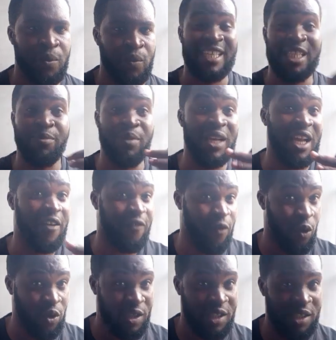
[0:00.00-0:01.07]
Caterpillar
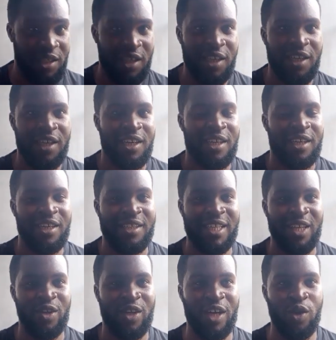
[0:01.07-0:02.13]
Force
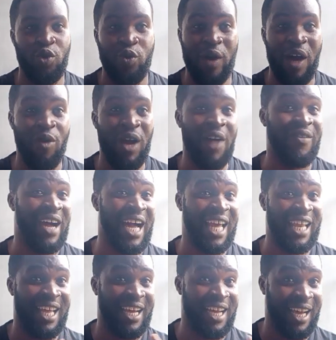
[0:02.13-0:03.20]
that you can use. We have
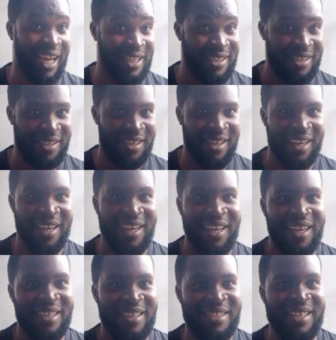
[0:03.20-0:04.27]
Halacat.
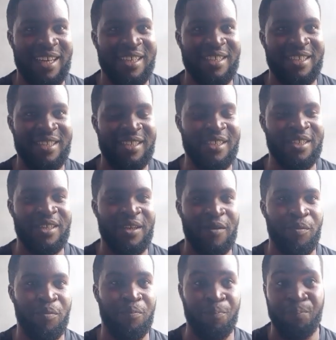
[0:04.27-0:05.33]
These are the
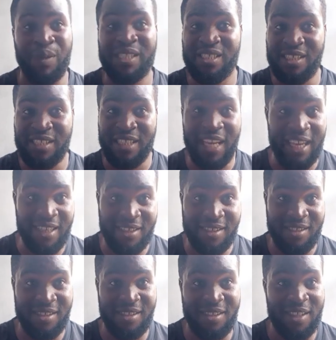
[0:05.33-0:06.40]

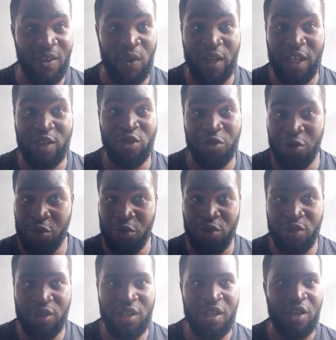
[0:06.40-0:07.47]
pesticides that you can
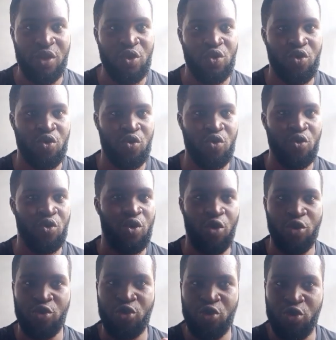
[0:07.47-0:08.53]
use to
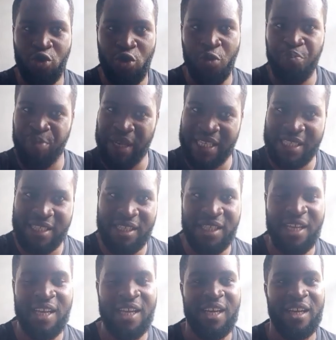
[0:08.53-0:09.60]
control pests
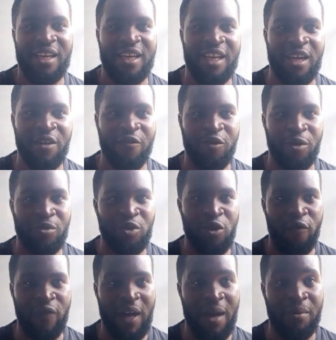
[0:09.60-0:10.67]
from
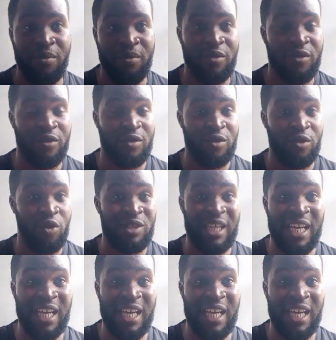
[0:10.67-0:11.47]
your farm, not